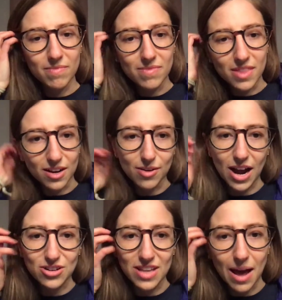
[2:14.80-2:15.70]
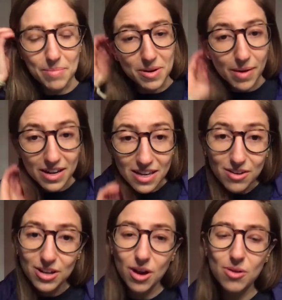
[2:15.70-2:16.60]
the crash that happened about a year
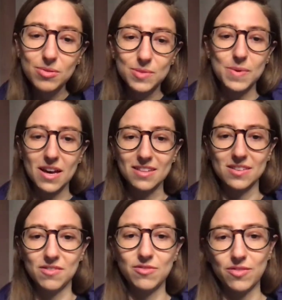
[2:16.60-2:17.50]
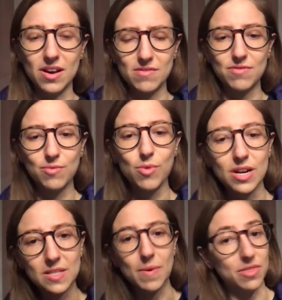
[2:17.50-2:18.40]
ago was because of, of
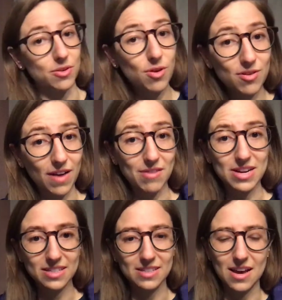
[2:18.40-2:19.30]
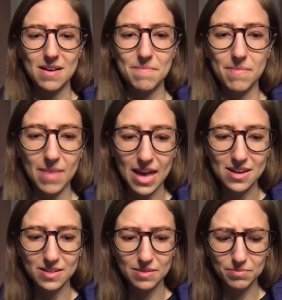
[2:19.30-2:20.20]
worries about the coronavirus um,
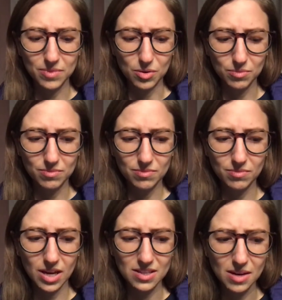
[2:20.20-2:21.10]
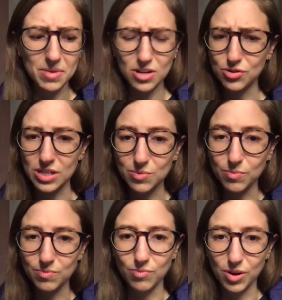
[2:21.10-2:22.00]
and you know in some industries
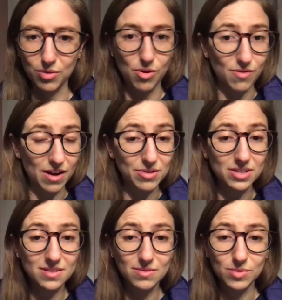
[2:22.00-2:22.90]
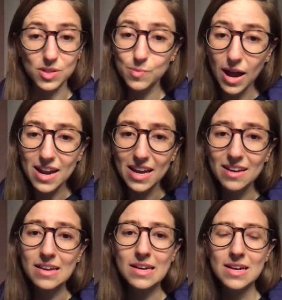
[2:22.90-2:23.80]
where the coronavirus was spreading,
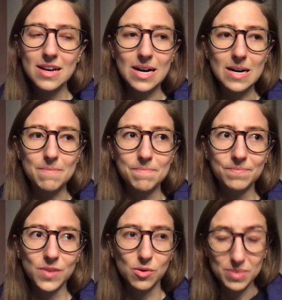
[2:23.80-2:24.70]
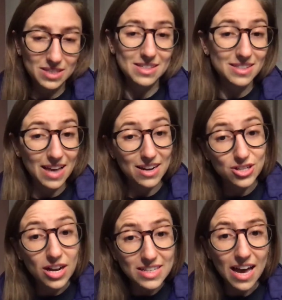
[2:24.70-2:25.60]
um, you know, businesses had to
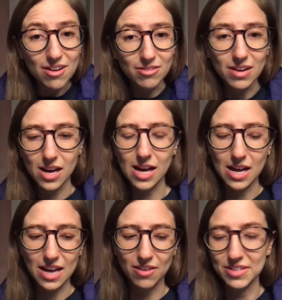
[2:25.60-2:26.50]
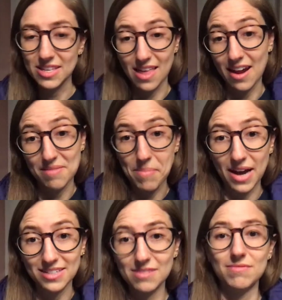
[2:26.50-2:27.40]
shut down, uh, and obviously that
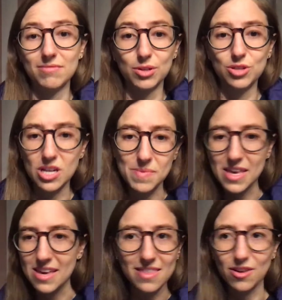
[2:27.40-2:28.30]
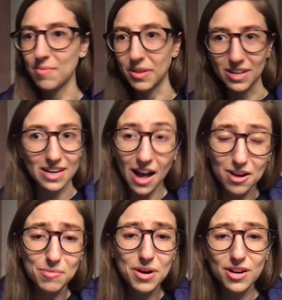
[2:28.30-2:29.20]
impacted real GDP and their ability to
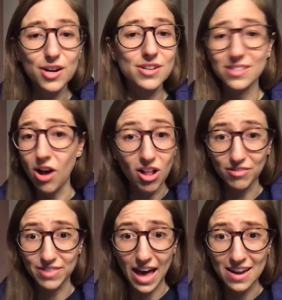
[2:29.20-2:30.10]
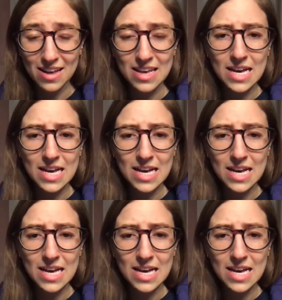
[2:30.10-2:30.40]
hire workers and all of that.